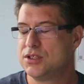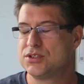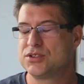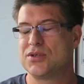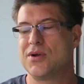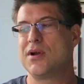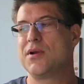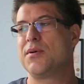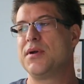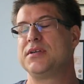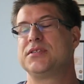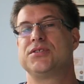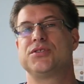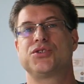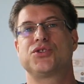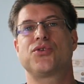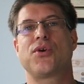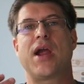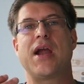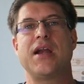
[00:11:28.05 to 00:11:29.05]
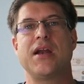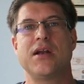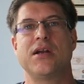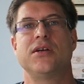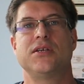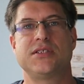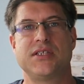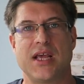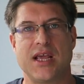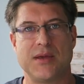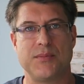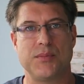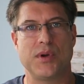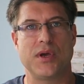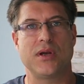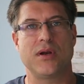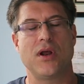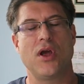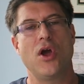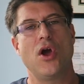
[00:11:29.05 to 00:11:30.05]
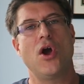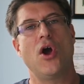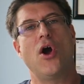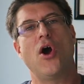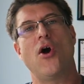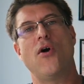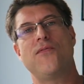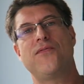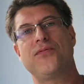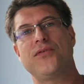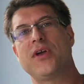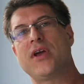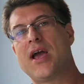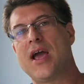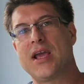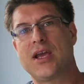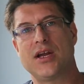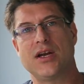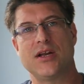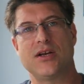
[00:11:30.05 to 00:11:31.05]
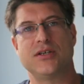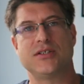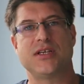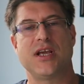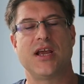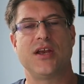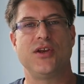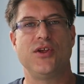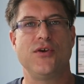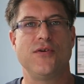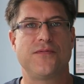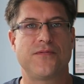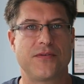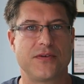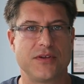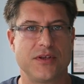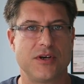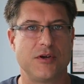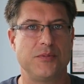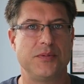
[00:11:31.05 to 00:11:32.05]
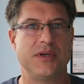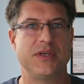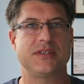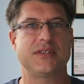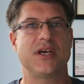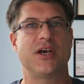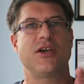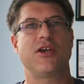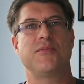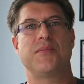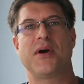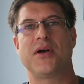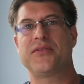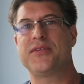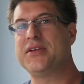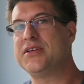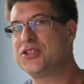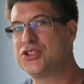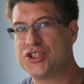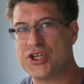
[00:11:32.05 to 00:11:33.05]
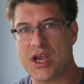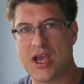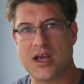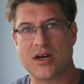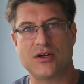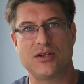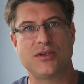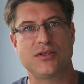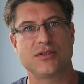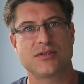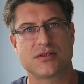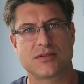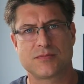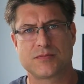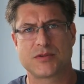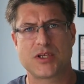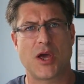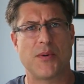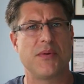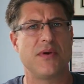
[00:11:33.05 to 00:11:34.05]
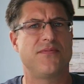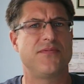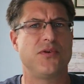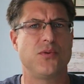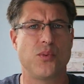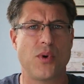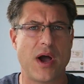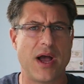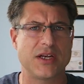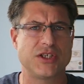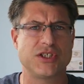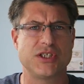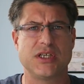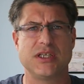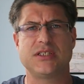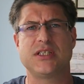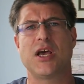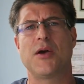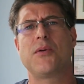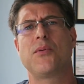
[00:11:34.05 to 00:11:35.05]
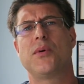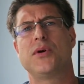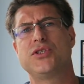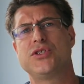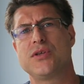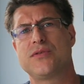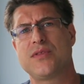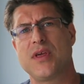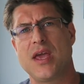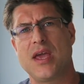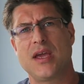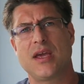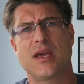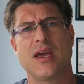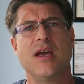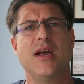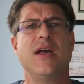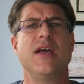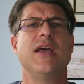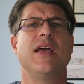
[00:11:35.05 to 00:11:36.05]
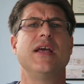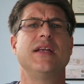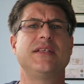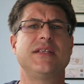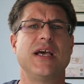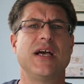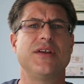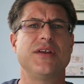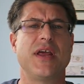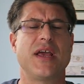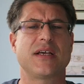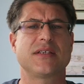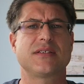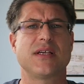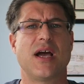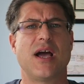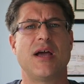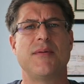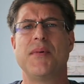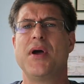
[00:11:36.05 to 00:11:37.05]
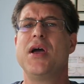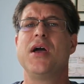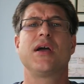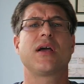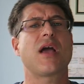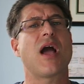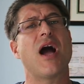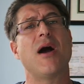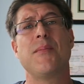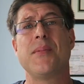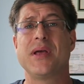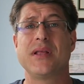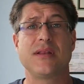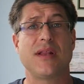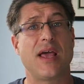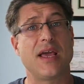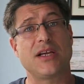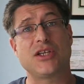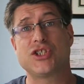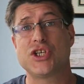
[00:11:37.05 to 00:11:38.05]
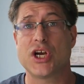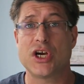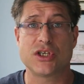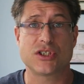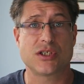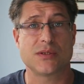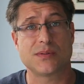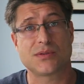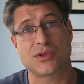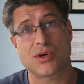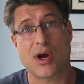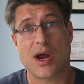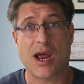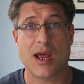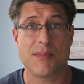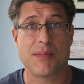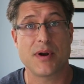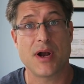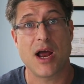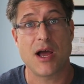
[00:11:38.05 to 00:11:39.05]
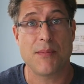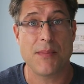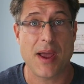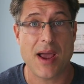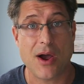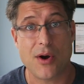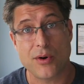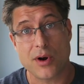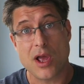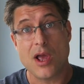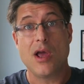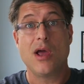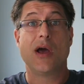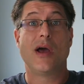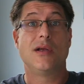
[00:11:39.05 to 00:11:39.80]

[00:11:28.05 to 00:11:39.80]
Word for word: So anyways, it's great entertainment. Hopefully I could entertain you for a little bit, tell you about these channels, tell me if you watch any, tell me what you think. Until next time, comment, like, share, subscribe, and I'm out.